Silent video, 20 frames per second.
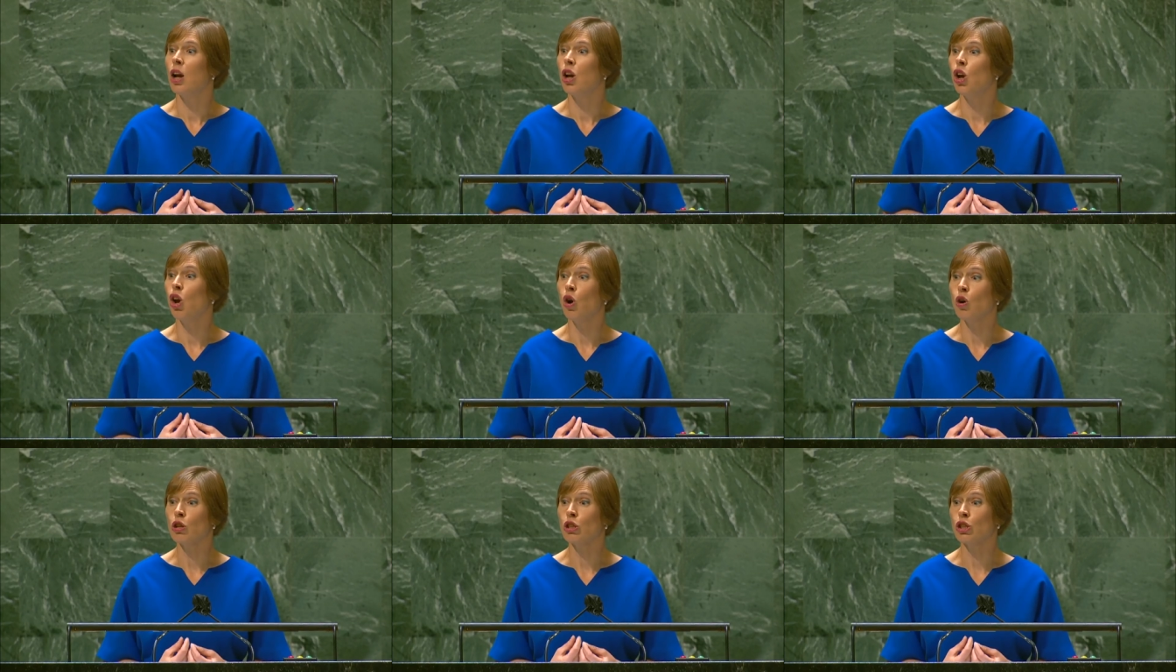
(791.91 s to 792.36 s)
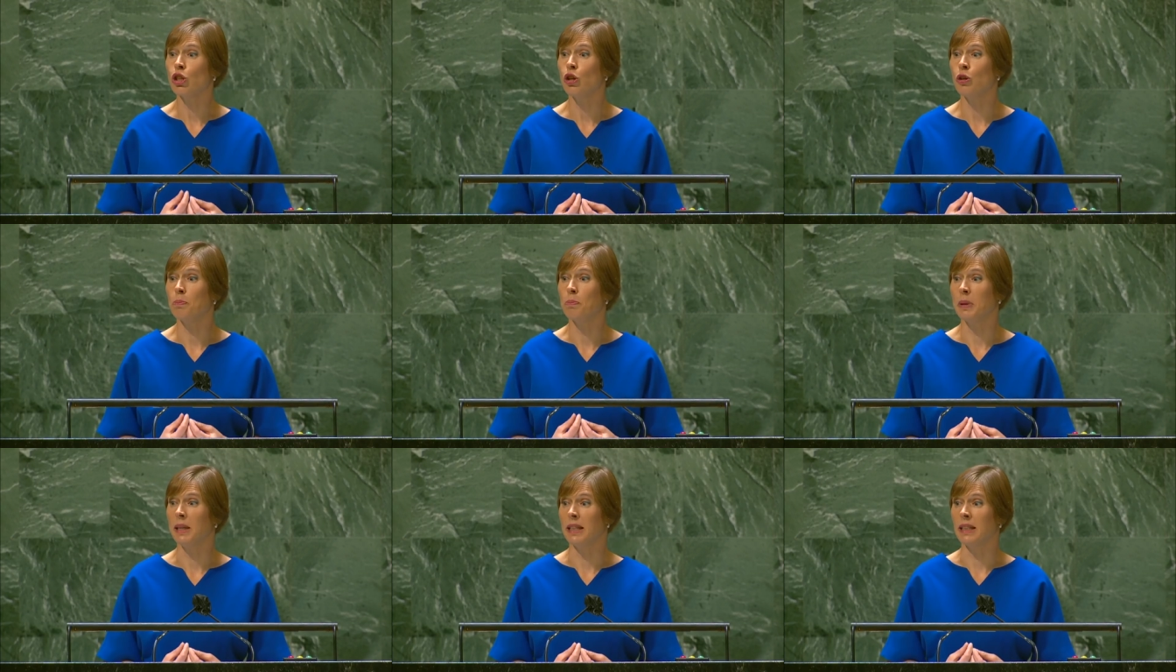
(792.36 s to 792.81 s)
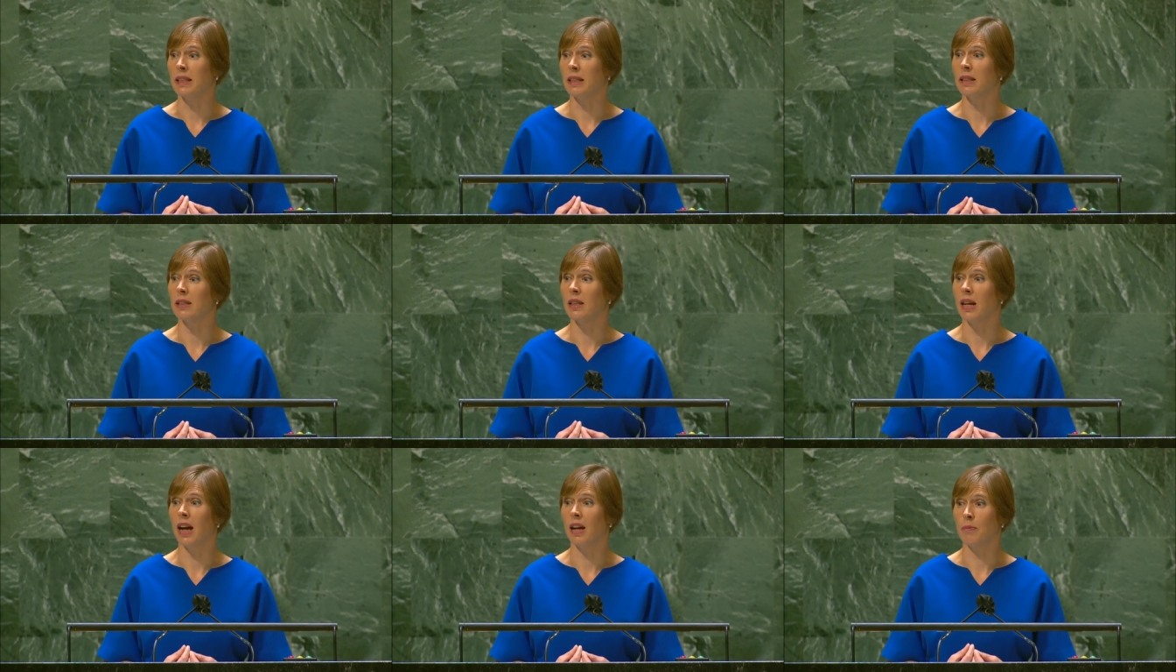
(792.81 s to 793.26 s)
long-term
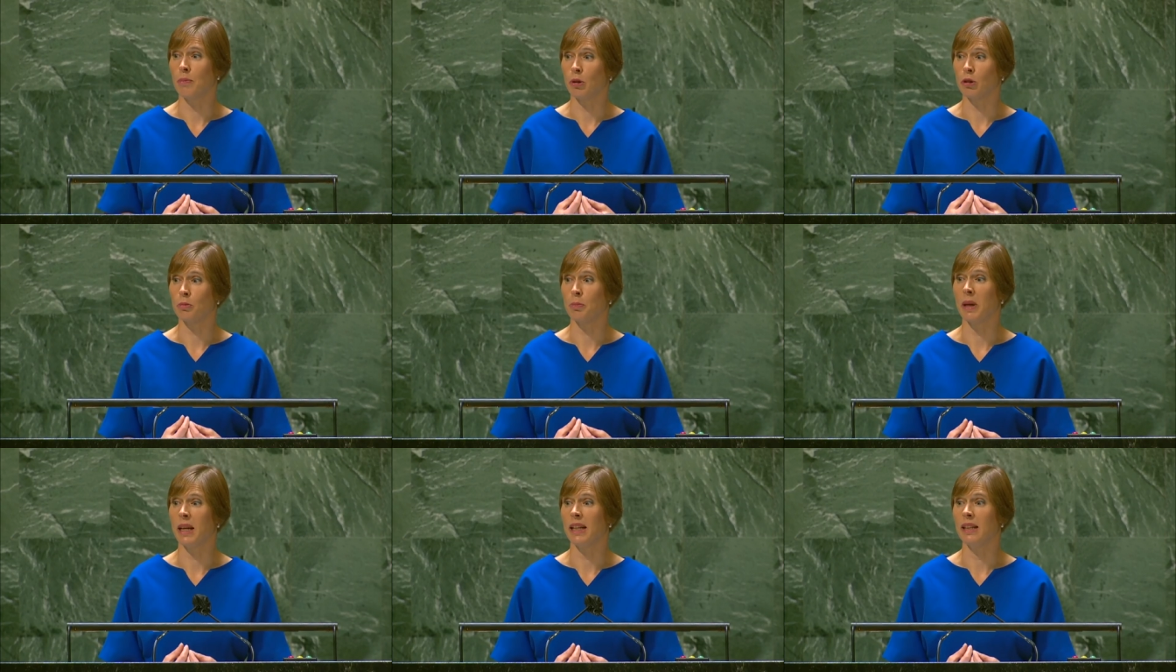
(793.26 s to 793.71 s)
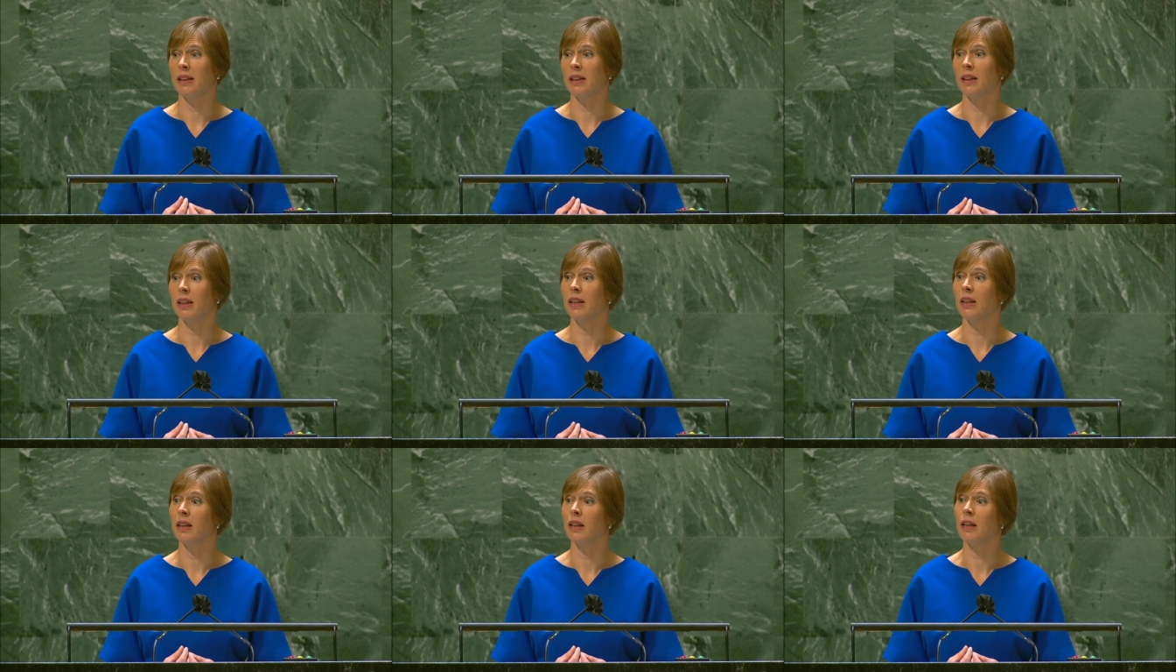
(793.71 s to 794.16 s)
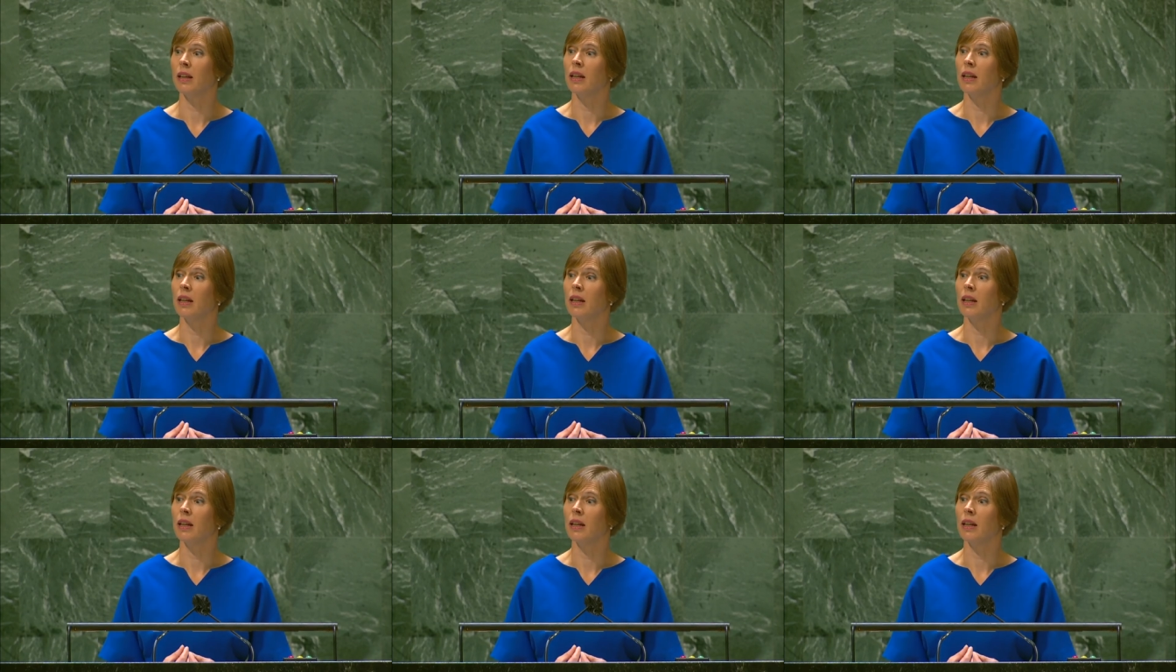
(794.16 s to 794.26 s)
peace and prosperity